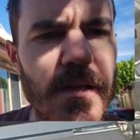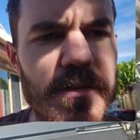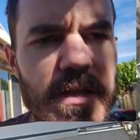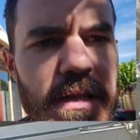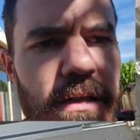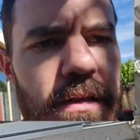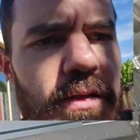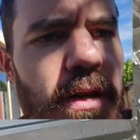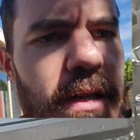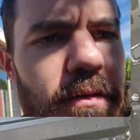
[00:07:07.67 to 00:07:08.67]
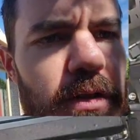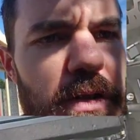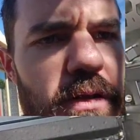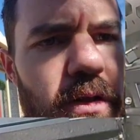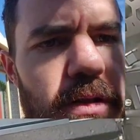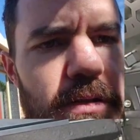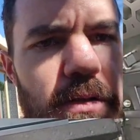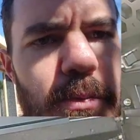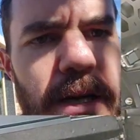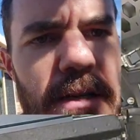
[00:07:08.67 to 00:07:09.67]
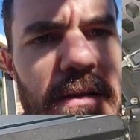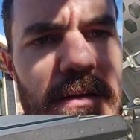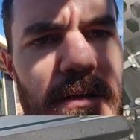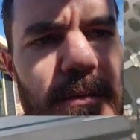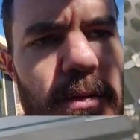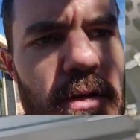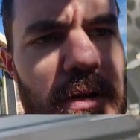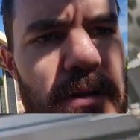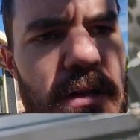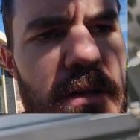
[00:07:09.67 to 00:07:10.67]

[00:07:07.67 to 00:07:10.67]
And see inside here, I've also got all these little brackets put on